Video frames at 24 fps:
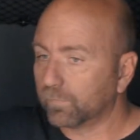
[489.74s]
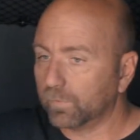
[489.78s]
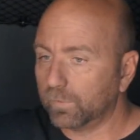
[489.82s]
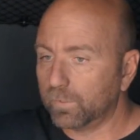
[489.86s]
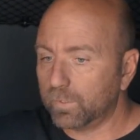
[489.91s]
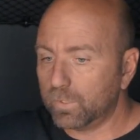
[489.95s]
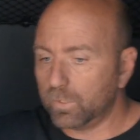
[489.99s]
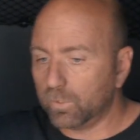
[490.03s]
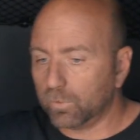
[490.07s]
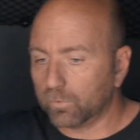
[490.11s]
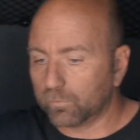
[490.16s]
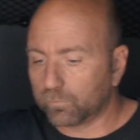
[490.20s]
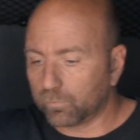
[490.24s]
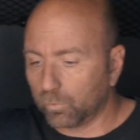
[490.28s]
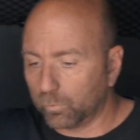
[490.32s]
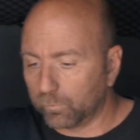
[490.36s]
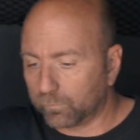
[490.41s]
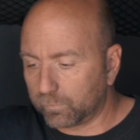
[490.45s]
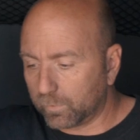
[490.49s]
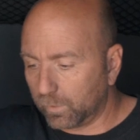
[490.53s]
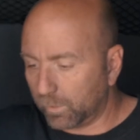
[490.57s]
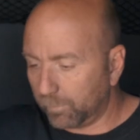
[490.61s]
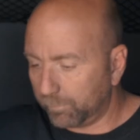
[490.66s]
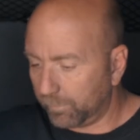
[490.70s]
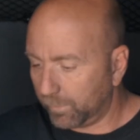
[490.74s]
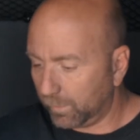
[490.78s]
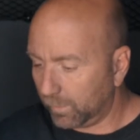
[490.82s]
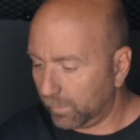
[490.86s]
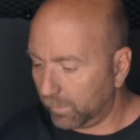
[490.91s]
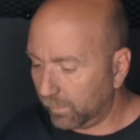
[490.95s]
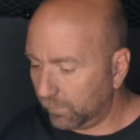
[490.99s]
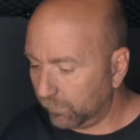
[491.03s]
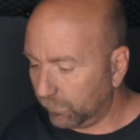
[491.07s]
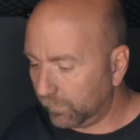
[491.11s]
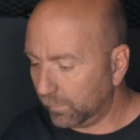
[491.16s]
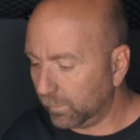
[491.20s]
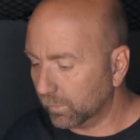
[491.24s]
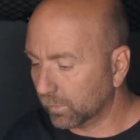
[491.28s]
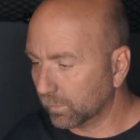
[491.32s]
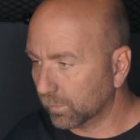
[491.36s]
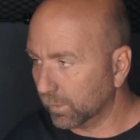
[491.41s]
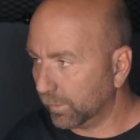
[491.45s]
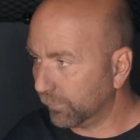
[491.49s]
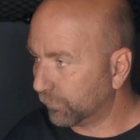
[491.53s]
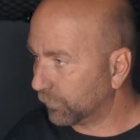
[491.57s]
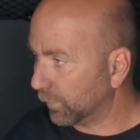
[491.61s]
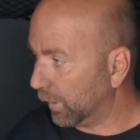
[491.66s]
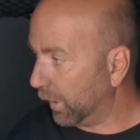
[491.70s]
in here, so it's gonna be easy to
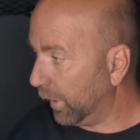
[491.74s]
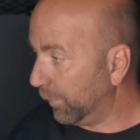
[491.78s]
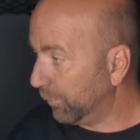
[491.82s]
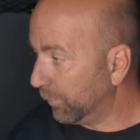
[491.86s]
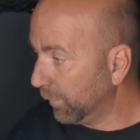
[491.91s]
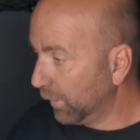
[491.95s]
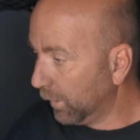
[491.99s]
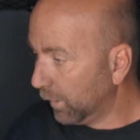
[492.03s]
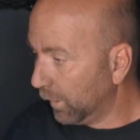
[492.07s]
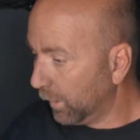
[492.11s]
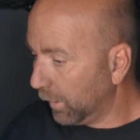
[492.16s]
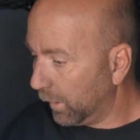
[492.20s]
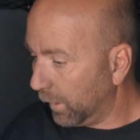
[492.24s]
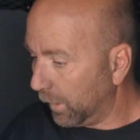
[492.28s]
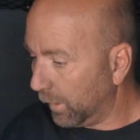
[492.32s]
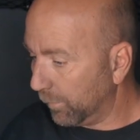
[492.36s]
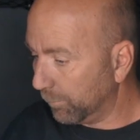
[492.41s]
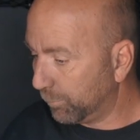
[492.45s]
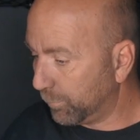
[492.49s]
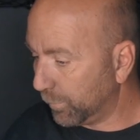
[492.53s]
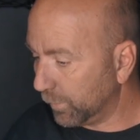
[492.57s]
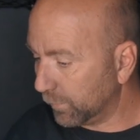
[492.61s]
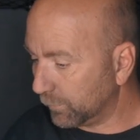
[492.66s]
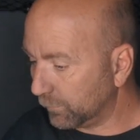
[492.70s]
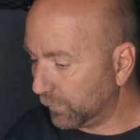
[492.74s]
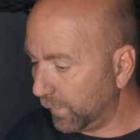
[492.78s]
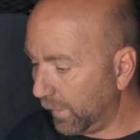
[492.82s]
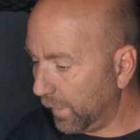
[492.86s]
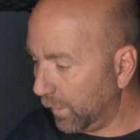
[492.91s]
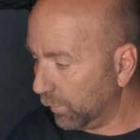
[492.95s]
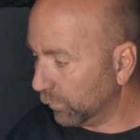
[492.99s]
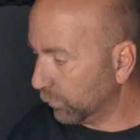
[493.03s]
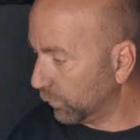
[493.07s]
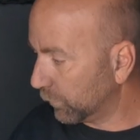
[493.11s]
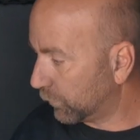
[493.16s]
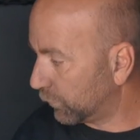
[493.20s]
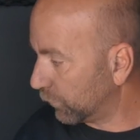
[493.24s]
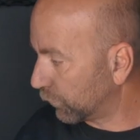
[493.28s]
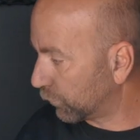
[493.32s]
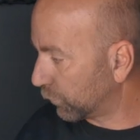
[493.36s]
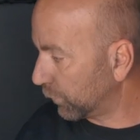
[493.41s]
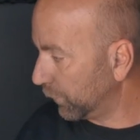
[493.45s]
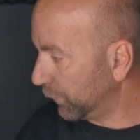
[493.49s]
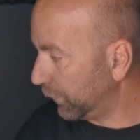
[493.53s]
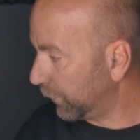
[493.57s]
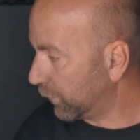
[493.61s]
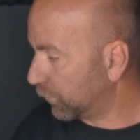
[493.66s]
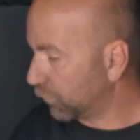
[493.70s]
lift up and put down, which is
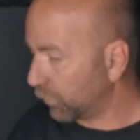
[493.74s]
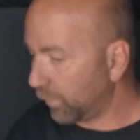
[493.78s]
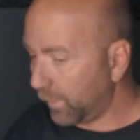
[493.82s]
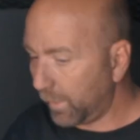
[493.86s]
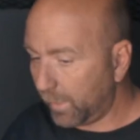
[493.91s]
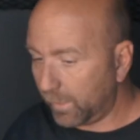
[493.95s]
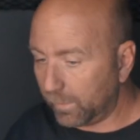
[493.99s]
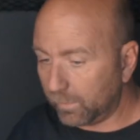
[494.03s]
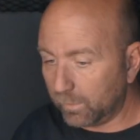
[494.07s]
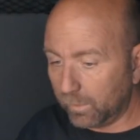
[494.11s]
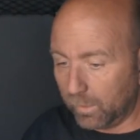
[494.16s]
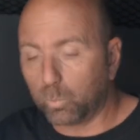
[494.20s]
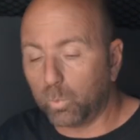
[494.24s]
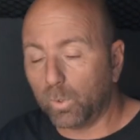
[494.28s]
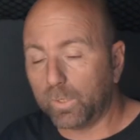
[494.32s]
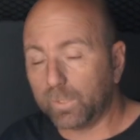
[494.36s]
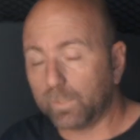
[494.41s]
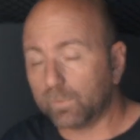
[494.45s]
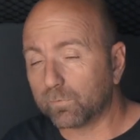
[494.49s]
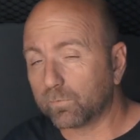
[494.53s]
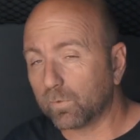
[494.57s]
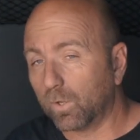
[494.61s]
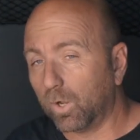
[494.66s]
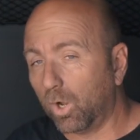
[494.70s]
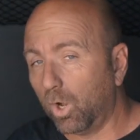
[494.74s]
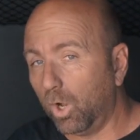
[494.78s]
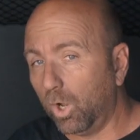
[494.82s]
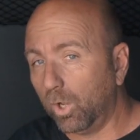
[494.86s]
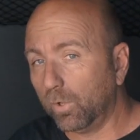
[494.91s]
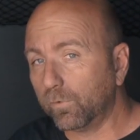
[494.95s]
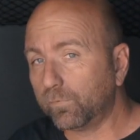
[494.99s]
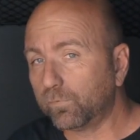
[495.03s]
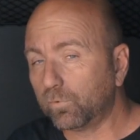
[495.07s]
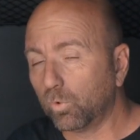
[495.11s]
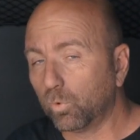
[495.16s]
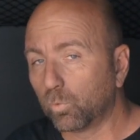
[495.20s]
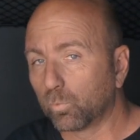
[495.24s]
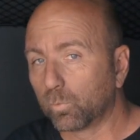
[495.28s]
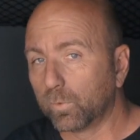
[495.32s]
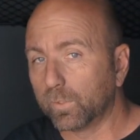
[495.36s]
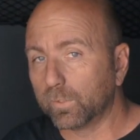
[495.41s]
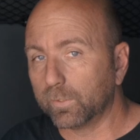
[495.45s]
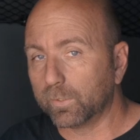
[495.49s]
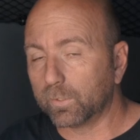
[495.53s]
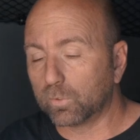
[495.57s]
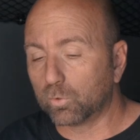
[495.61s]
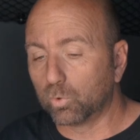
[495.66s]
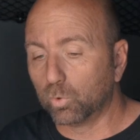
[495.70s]
really great. What is also
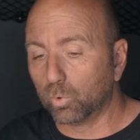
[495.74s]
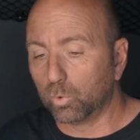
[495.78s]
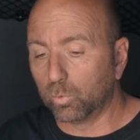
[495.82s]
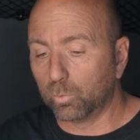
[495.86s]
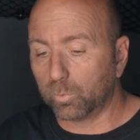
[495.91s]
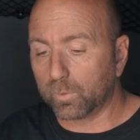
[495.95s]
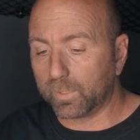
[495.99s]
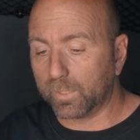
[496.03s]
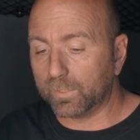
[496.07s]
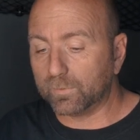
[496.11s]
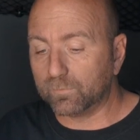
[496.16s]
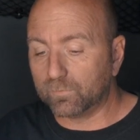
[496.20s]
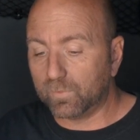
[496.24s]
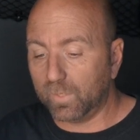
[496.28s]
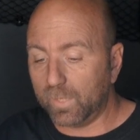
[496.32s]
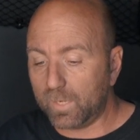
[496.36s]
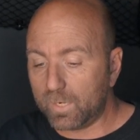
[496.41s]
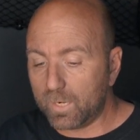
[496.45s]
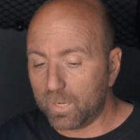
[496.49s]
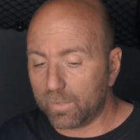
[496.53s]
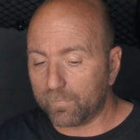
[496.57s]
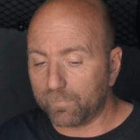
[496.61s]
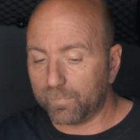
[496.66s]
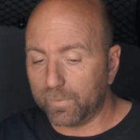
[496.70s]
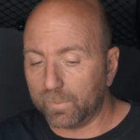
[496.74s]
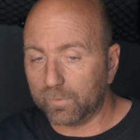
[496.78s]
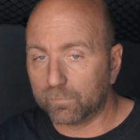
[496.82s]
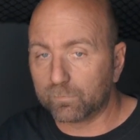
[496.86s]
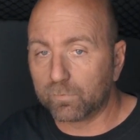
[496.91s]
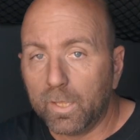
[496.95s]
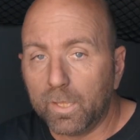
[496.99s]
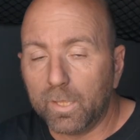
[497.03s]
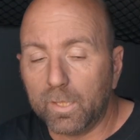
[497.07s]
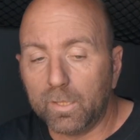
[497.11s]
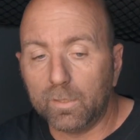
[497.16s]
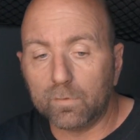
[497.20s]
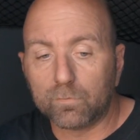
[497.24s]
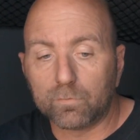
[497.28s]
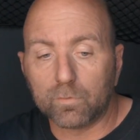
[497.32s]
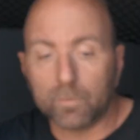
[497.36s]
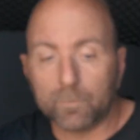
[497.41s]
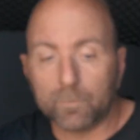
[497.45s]
really cool, what I dig on this, is